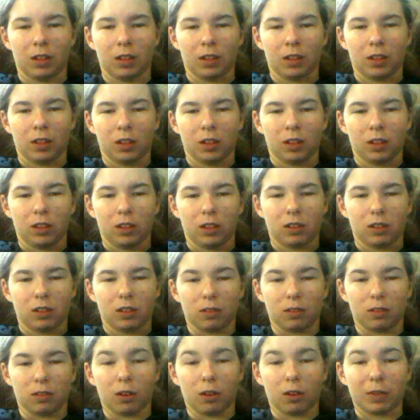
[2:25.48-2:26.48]
nervous
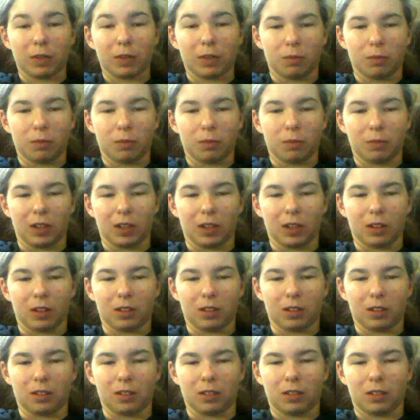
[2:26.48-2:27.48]
because
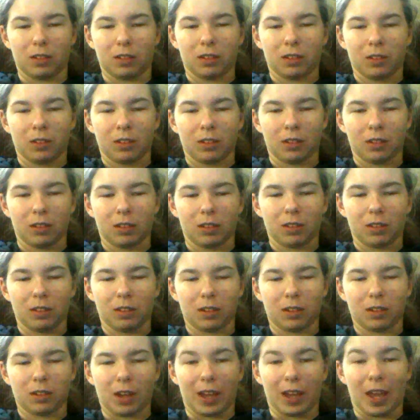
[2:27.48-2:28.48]
I
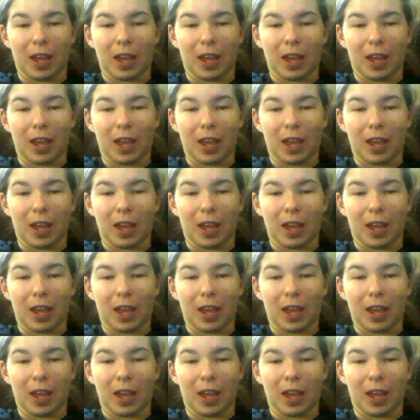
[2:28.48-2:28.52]
am.